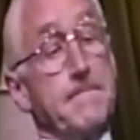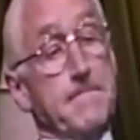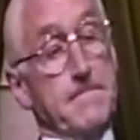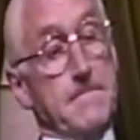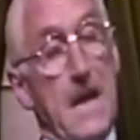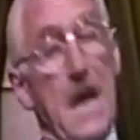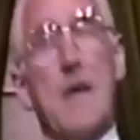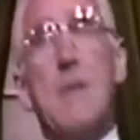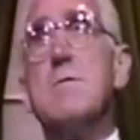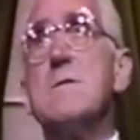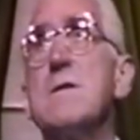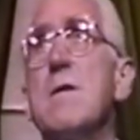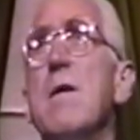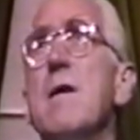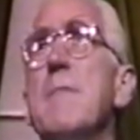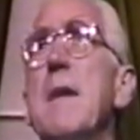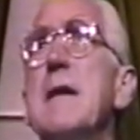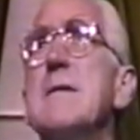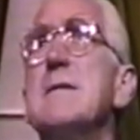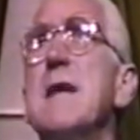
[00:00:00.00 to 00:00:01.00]
I always thought
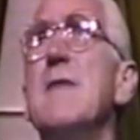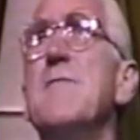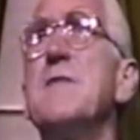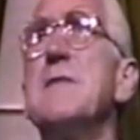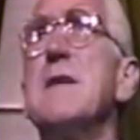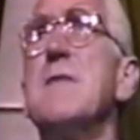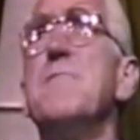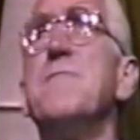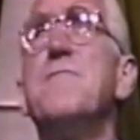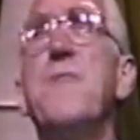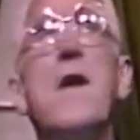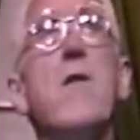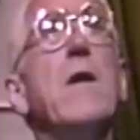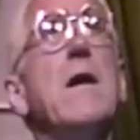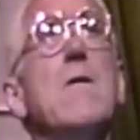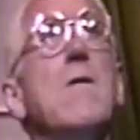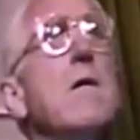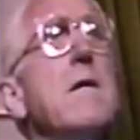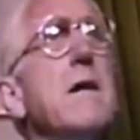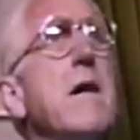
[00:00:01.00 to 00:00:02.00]
of myself as a
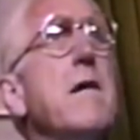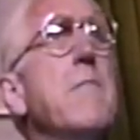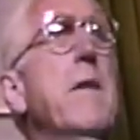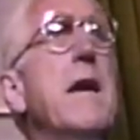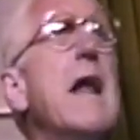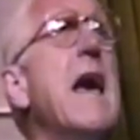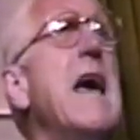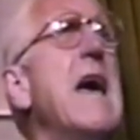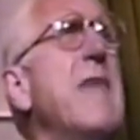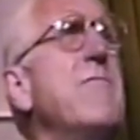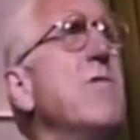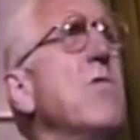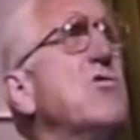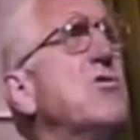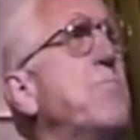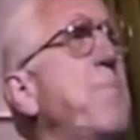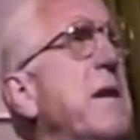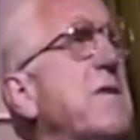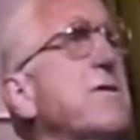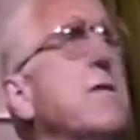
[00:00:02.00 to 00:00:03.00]
very ordinary man. I have no
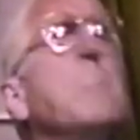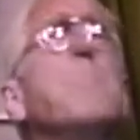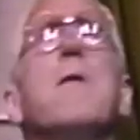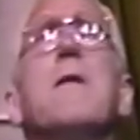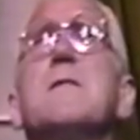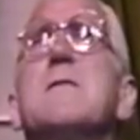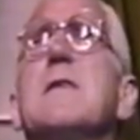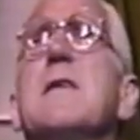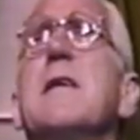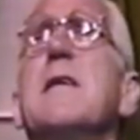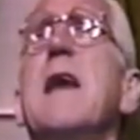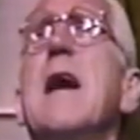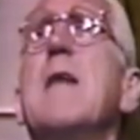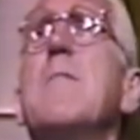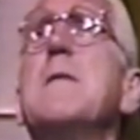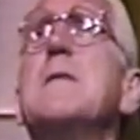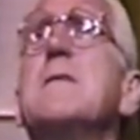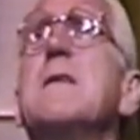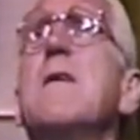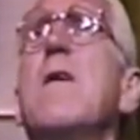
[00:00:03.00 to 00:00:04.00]
special personal
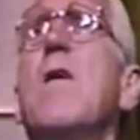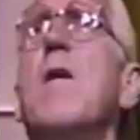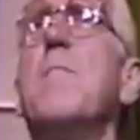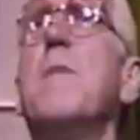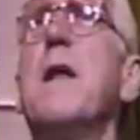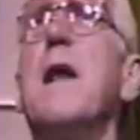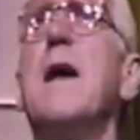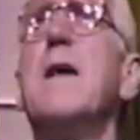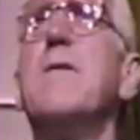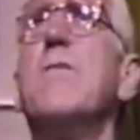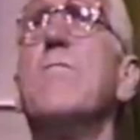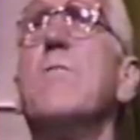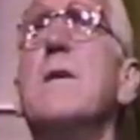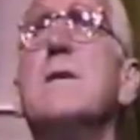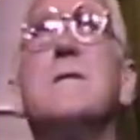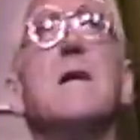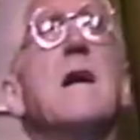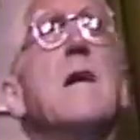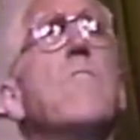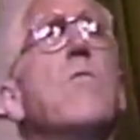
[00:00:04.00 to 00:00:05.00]
endowments at all, but I don't
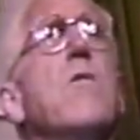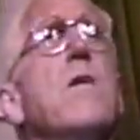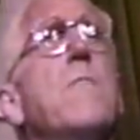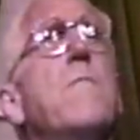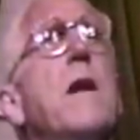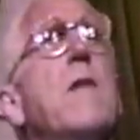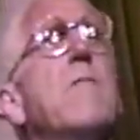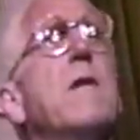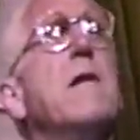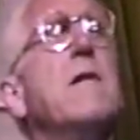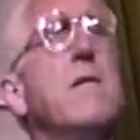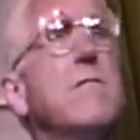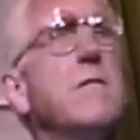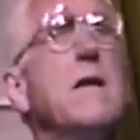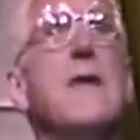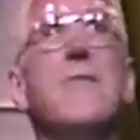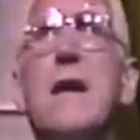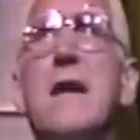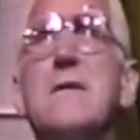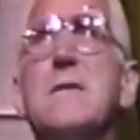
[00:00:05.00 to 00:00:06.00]
waste time worrying about what I don't
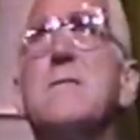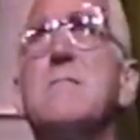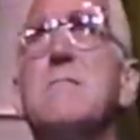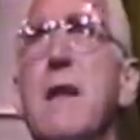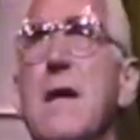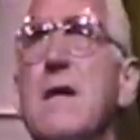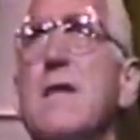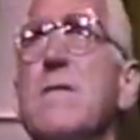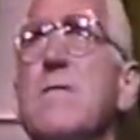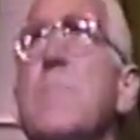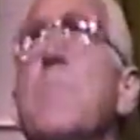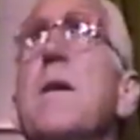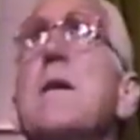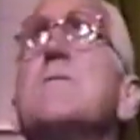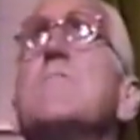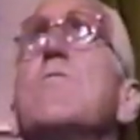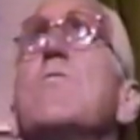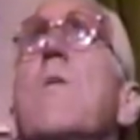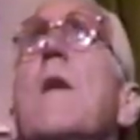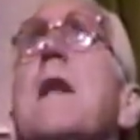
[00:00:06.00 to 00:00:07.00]
have. I just try to do the
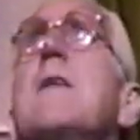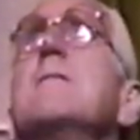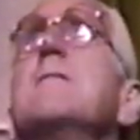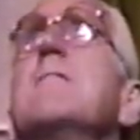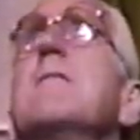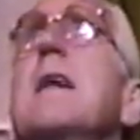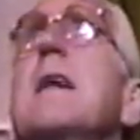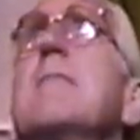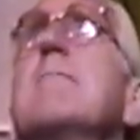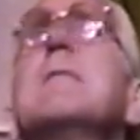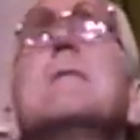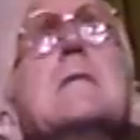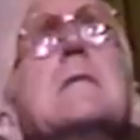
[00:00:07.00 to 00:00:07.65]
best with what I do have.